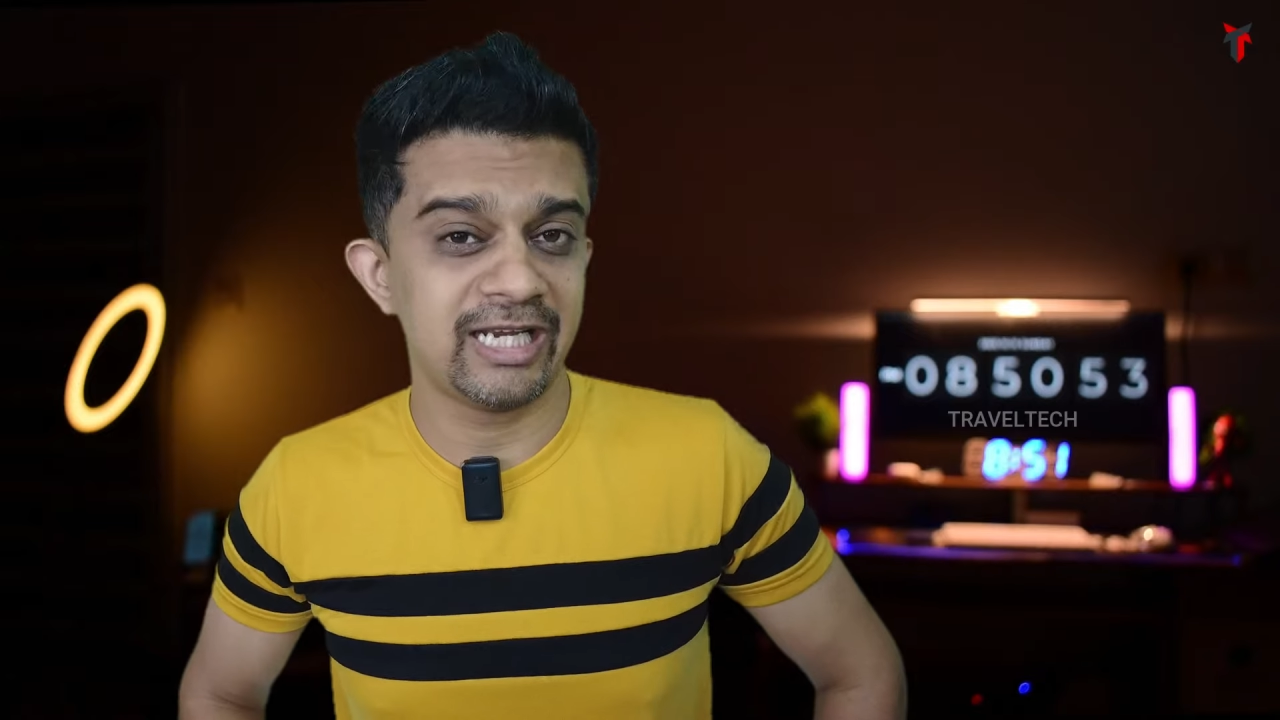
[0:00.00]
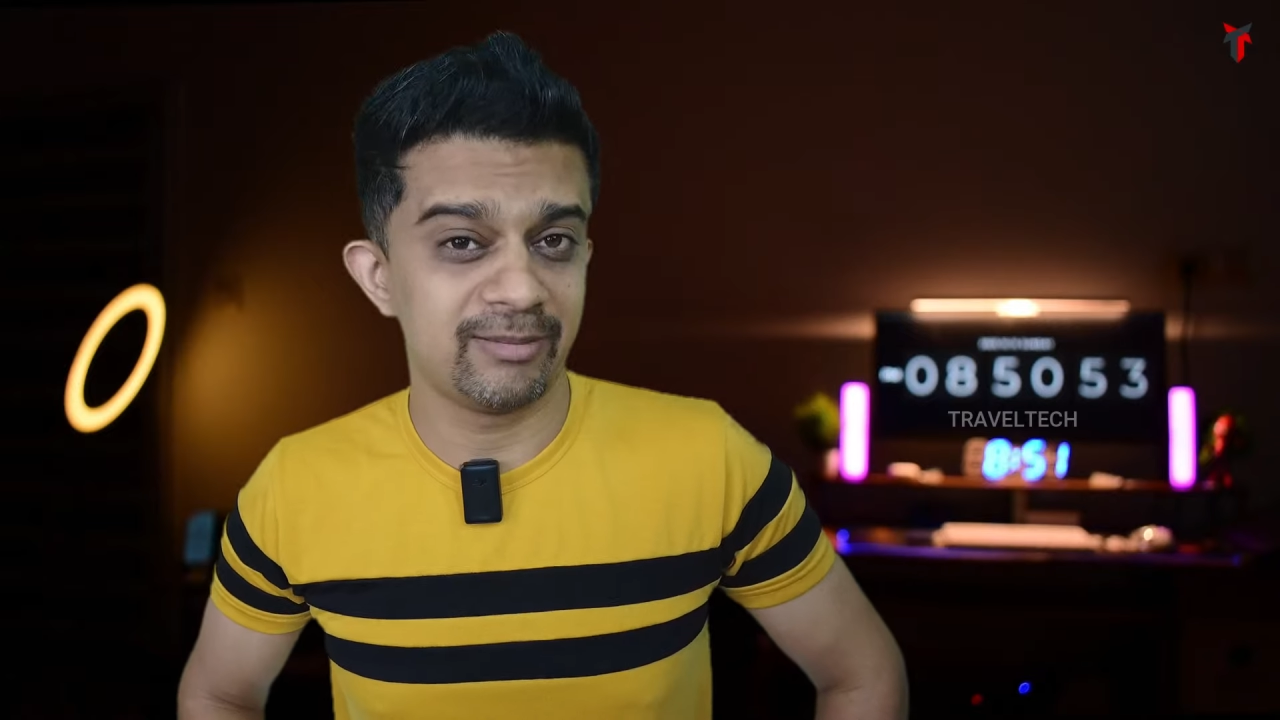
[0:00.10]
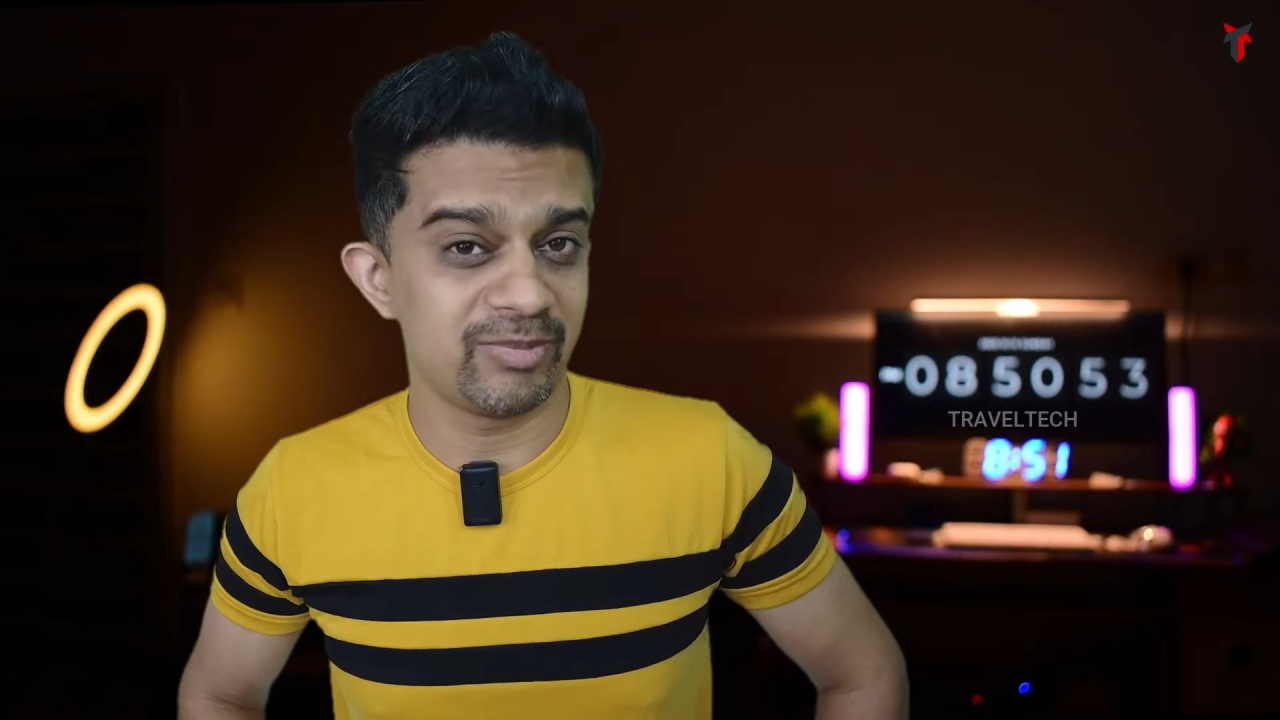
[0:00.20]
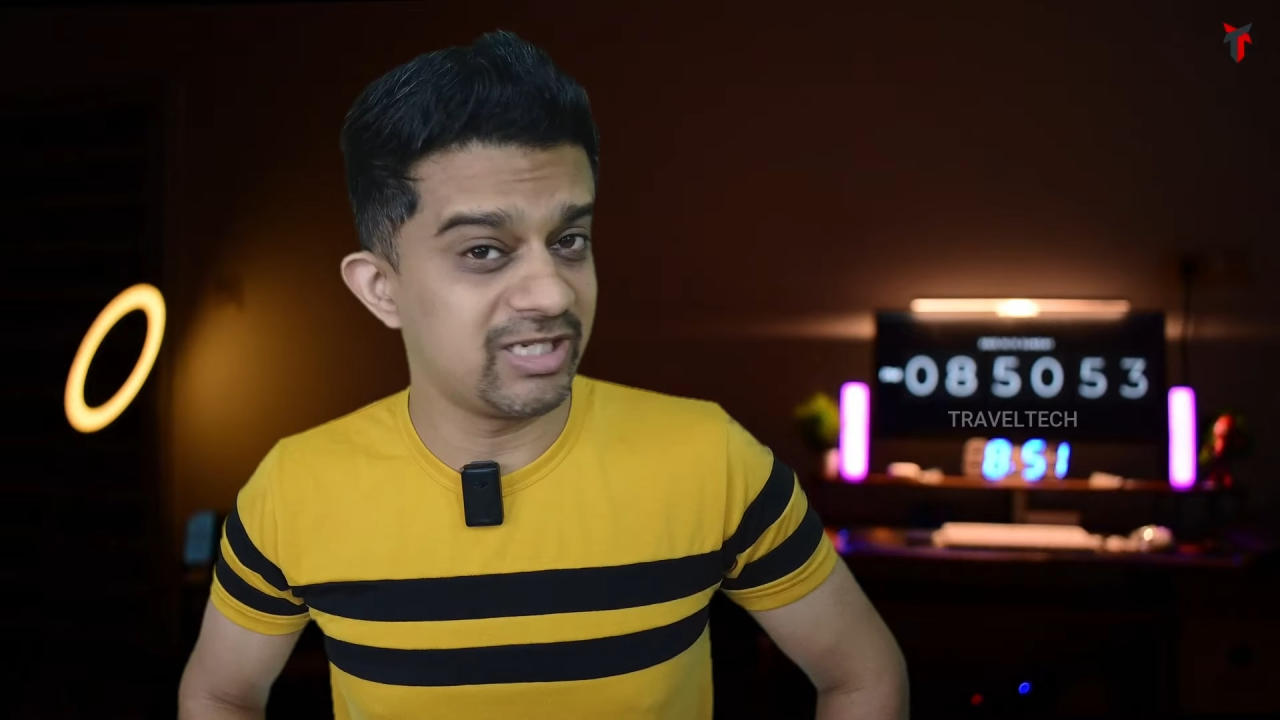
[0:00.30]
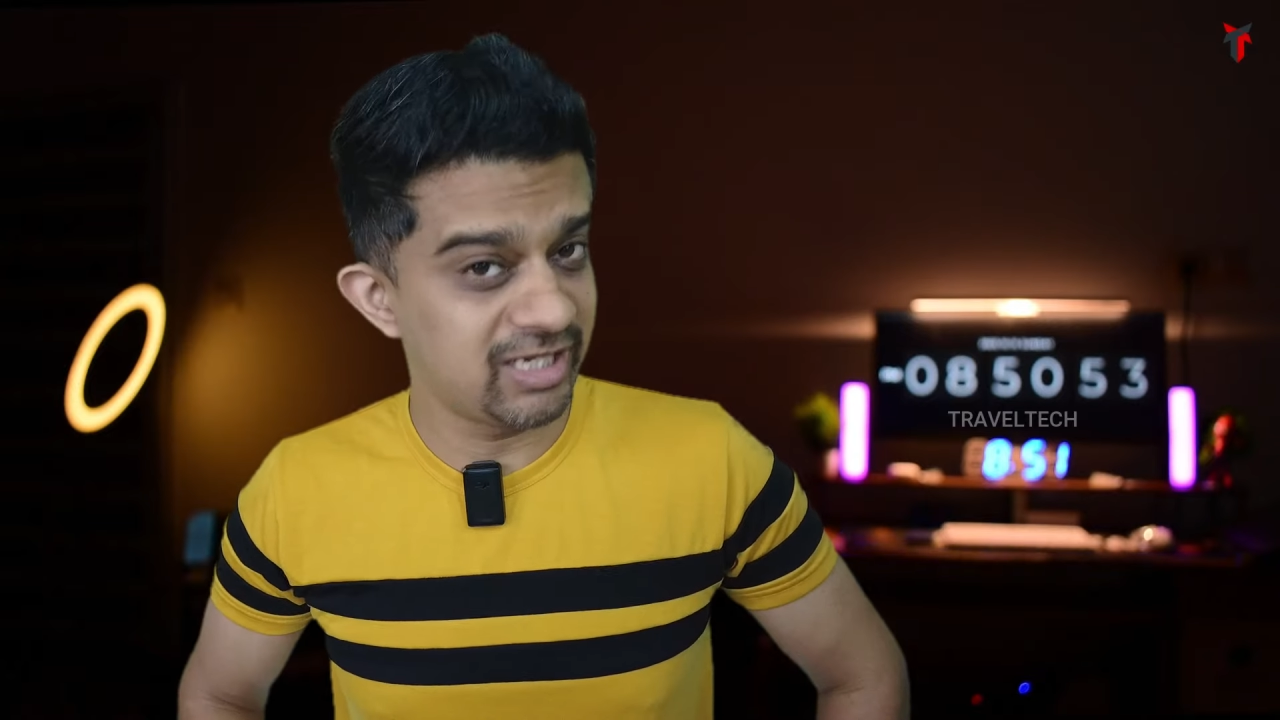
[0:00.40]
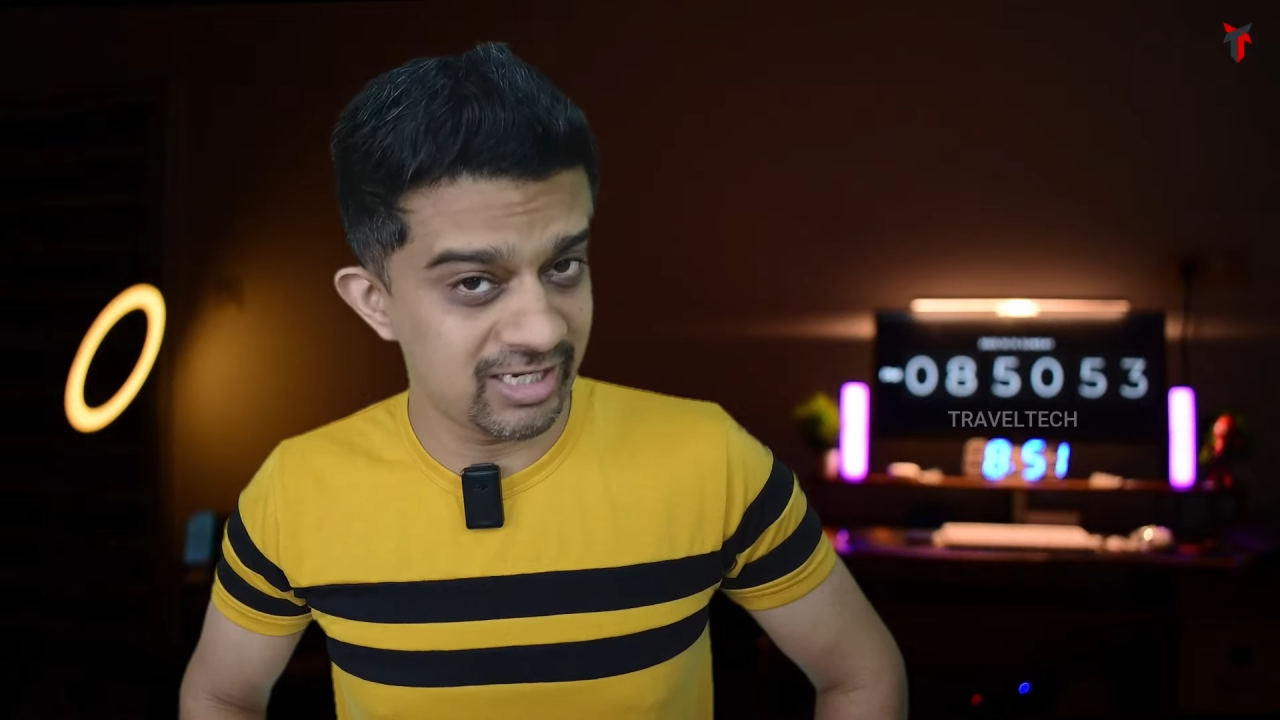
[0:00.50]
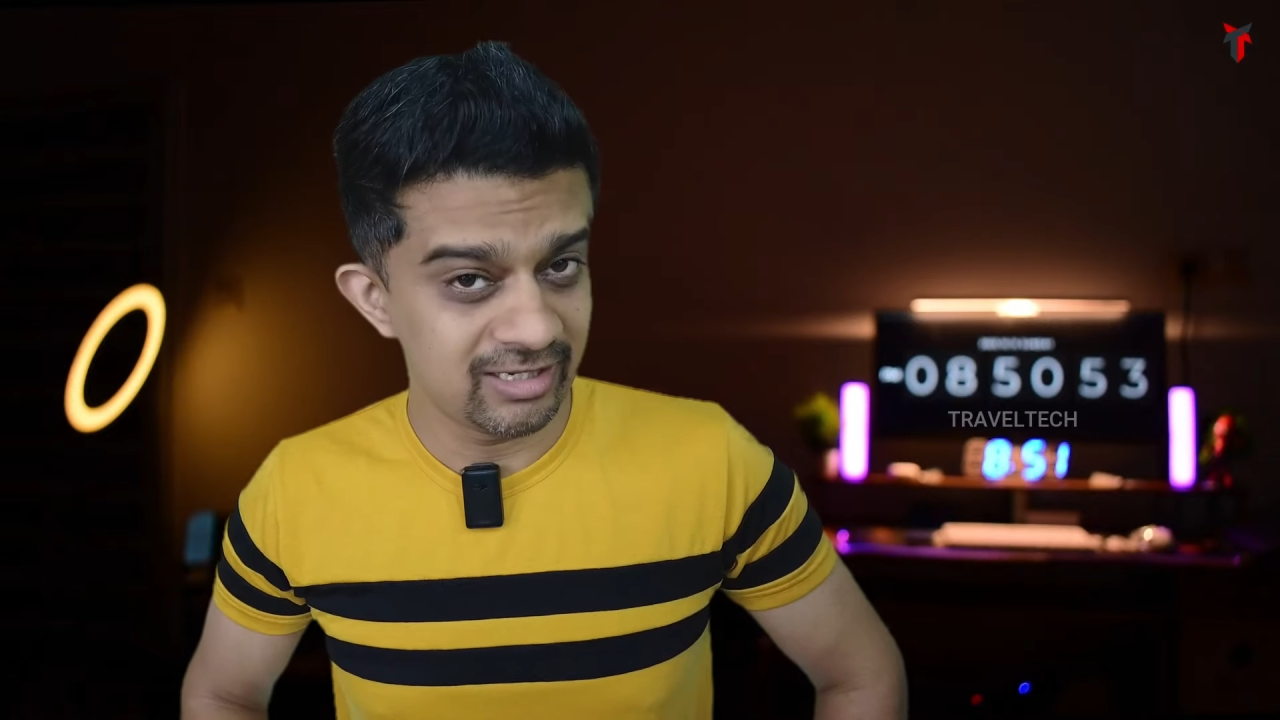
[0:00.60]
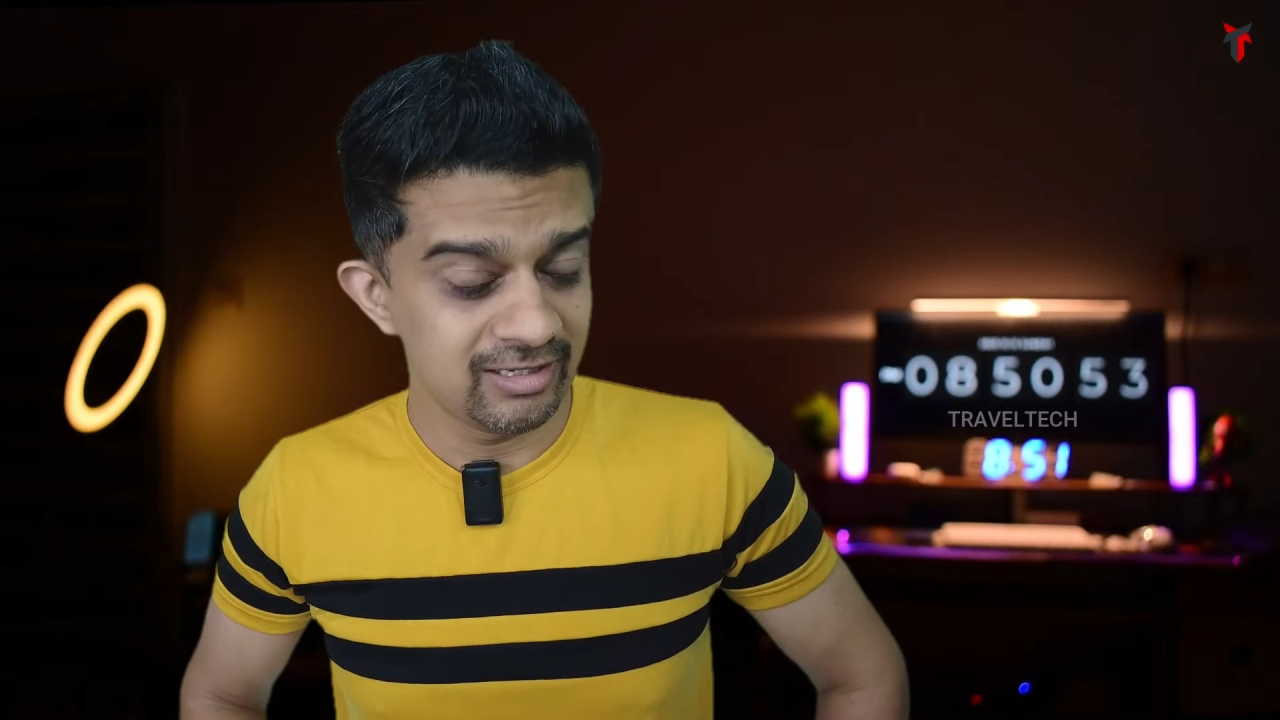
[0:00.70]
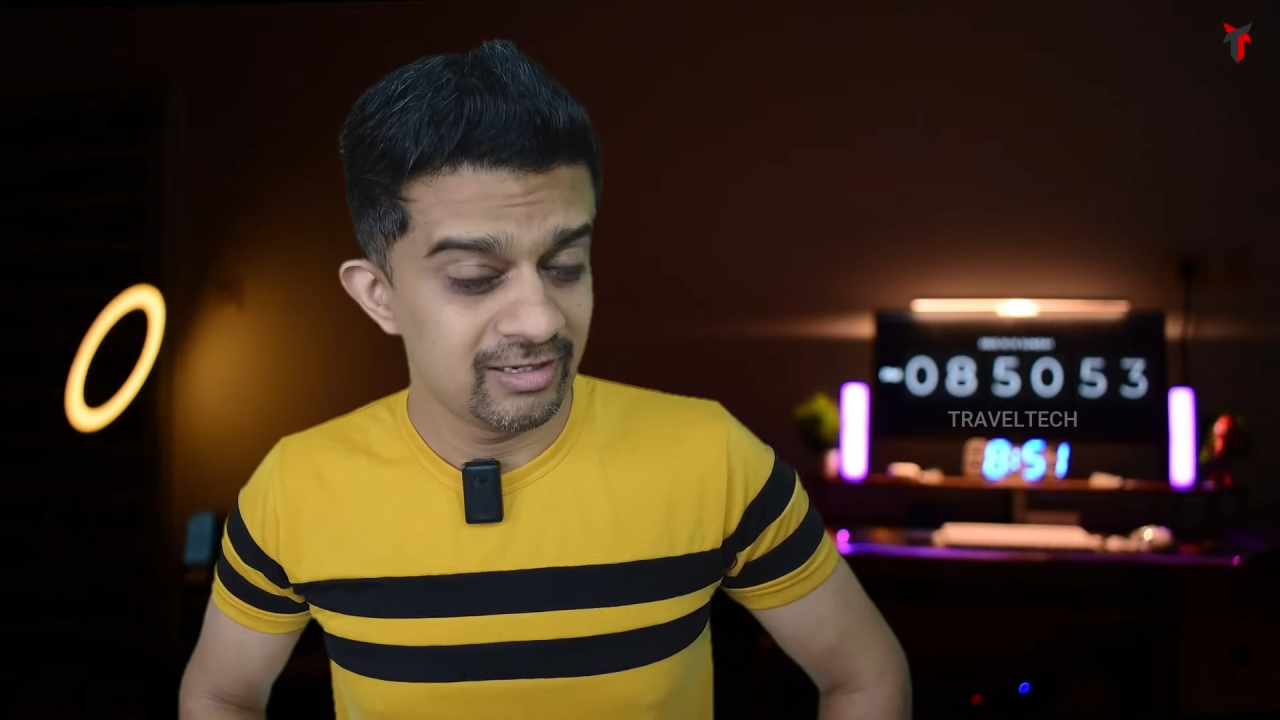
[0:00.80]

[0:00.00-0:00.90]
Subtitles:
APK.